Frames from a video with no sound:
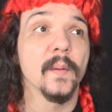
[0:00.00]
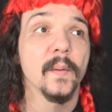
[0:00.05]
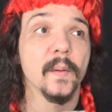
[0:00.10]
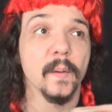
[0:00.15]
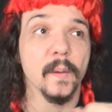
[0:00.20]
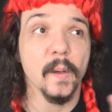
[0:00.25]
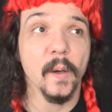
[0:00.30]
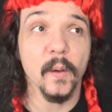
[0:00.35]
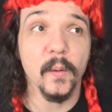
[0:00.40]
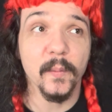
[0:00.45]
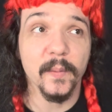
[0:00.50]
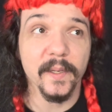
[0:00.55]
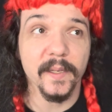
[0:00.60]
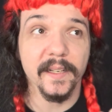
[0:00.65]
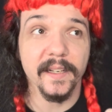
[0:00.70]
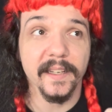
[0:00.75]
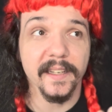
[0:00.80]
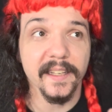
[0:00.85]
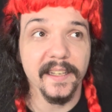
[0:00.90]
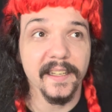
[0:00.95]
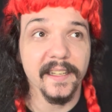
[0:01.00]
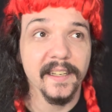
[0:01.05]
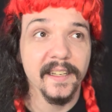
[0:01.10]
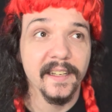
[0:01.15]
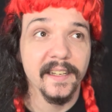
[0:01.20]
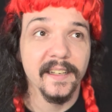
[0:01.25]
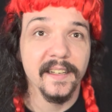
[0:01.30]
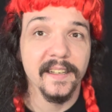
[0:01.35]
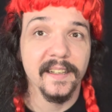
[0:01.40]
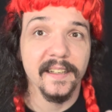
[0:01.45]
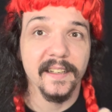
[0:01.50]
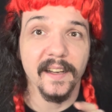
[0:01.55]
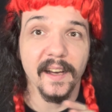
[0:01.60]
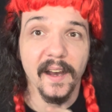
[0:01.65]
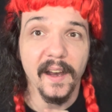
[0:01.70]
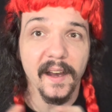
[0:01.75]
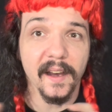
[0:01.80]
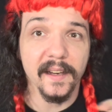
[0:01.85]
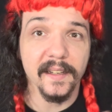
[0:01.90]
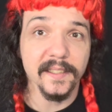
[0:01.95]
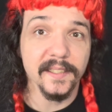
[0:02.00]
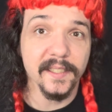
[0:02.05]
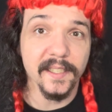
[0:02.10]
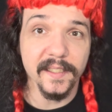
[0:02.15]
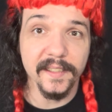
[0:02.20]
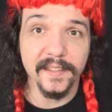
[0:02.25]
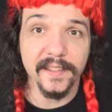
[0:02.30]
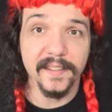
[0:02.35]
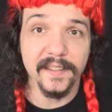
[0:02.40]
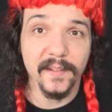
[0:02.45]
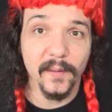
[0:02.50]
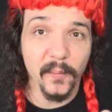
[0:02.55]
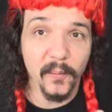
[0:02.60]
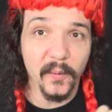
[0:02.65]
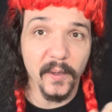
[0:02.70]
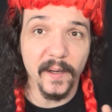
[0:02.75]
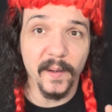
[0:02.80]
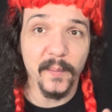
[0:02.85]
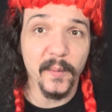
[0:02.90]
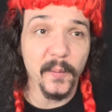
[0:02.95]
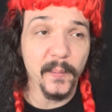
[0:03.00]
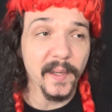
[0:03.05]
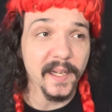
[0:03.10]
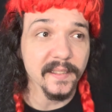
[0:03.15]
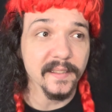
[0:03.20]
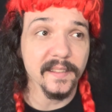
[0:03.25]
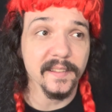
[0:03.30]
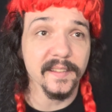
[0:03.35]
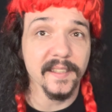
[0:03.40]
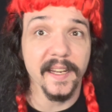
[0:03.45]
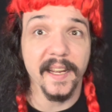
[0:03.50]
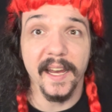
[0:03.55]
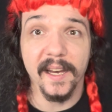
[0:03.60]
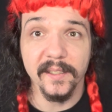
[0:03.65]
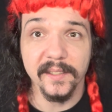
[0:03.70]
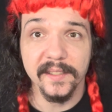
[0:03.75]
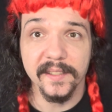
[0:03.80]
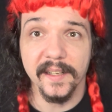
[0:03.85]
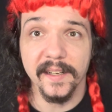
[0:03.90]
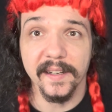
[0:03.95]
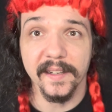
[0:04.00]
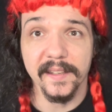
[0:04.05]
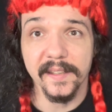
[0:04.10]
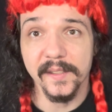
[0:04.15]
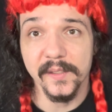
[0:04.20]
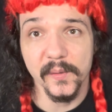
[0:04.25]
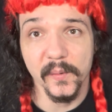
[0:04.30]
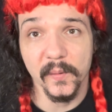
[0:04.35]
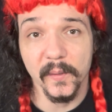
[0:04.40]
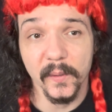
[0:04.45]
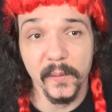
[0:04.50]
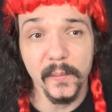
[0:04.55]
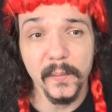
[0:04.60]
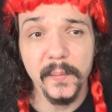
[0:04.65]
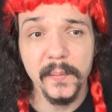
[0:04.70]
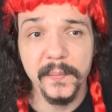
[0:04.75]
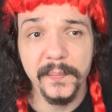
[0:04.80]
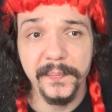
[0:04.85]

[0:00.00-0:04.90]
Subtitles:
Nobody says what I'm about to say outside of this room.